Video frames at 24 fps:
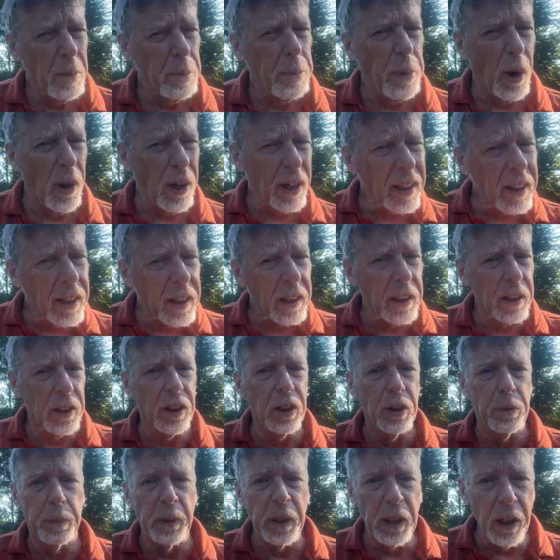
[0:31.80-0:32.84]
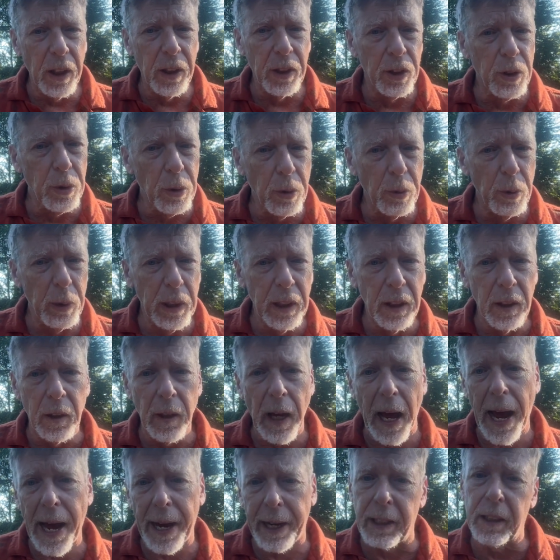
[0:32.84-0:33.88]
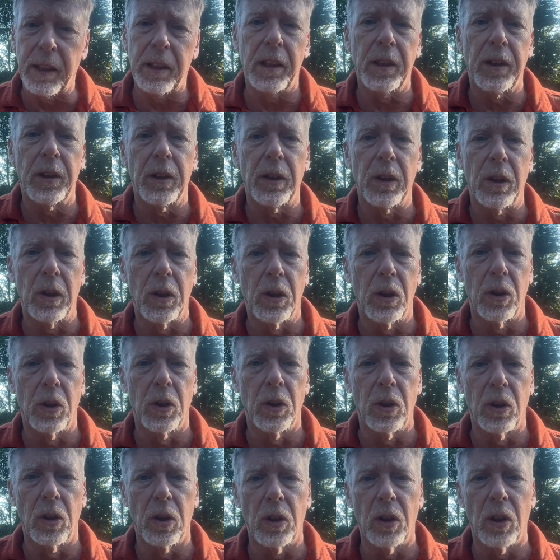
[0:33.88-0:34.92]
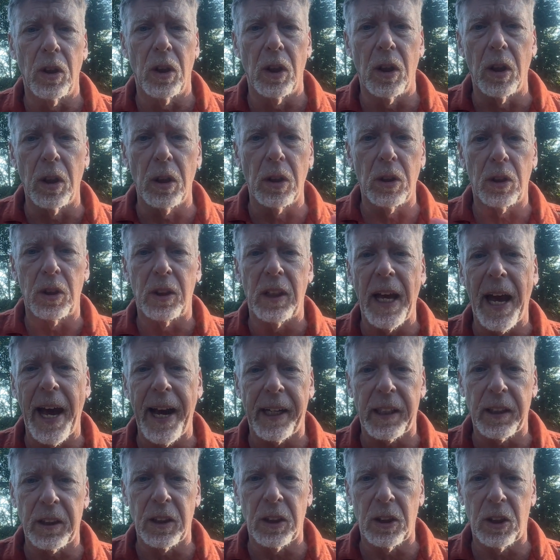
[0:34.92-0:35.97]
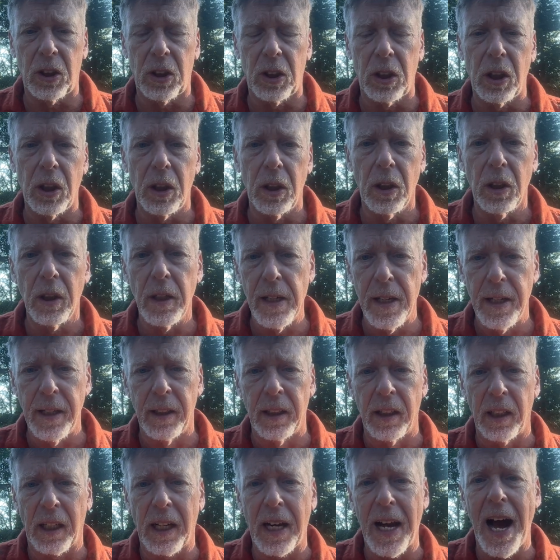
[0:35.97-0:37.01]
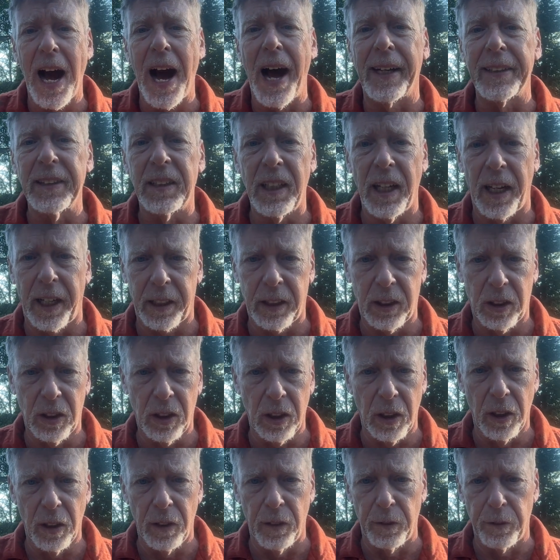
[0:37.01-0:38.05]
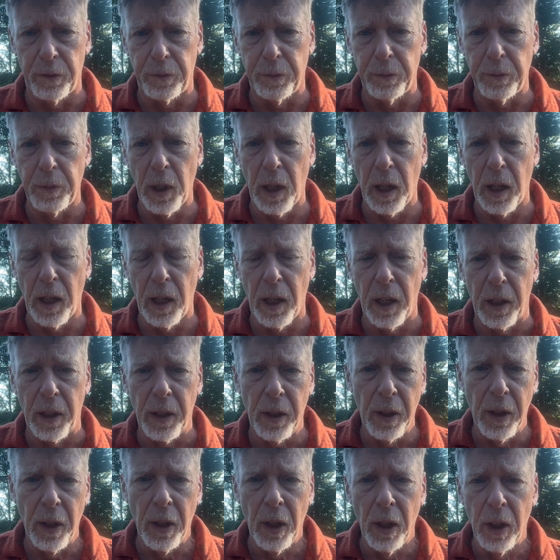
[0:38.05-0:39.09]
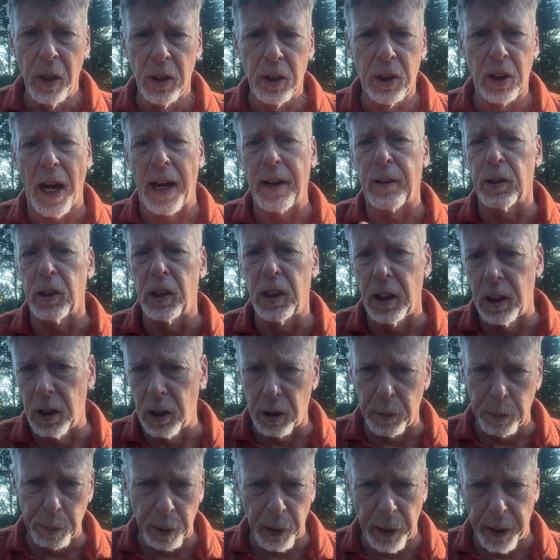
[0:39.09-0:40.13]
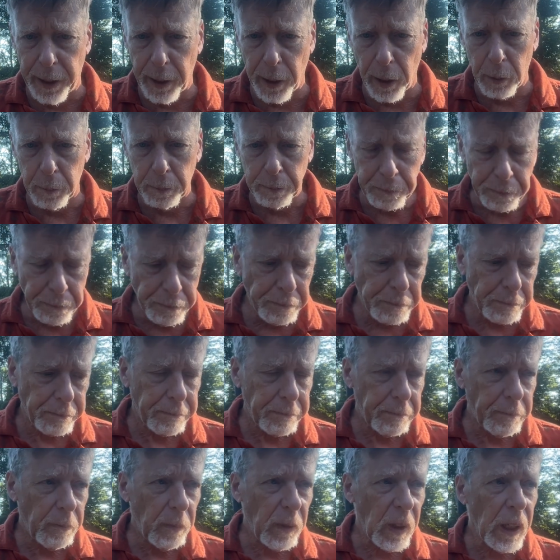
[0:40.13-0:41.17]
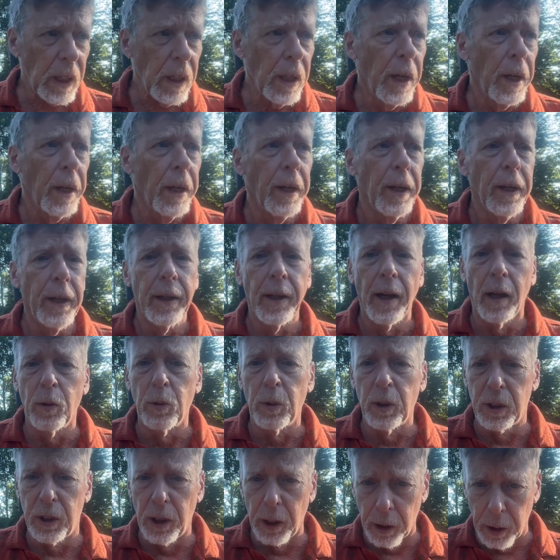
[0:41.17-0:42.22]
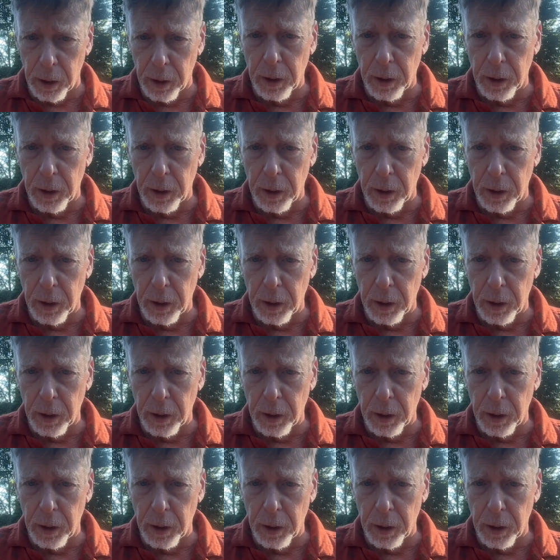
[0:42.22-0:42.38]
partly this is because we lack texts in the context of Socrates and Plato. In other words,